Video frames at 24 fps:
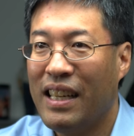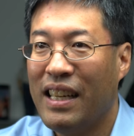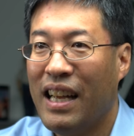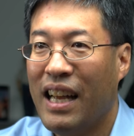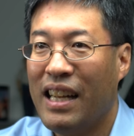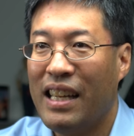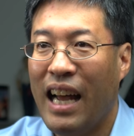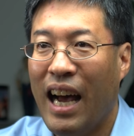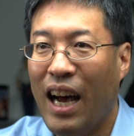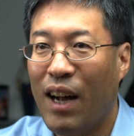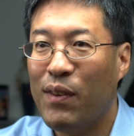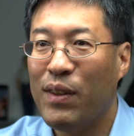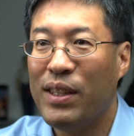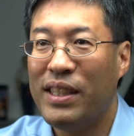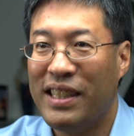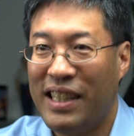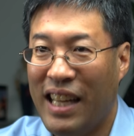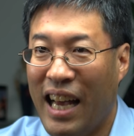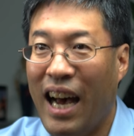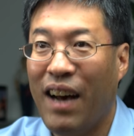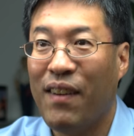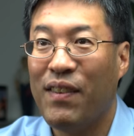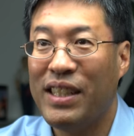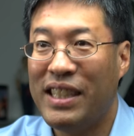And how
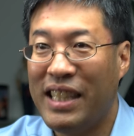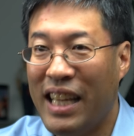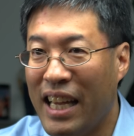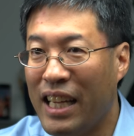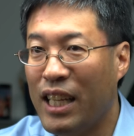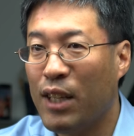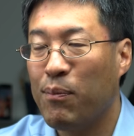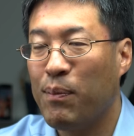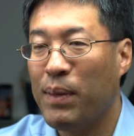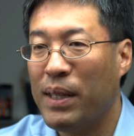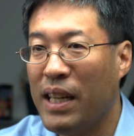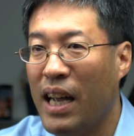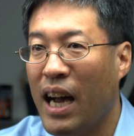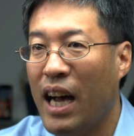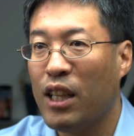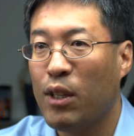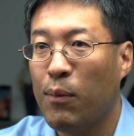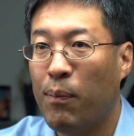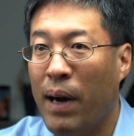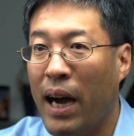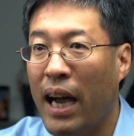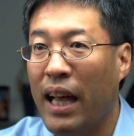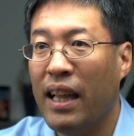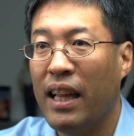do we take it beyond the
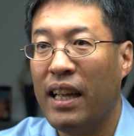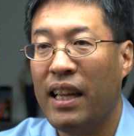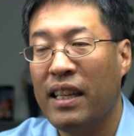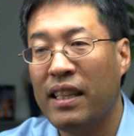pilot?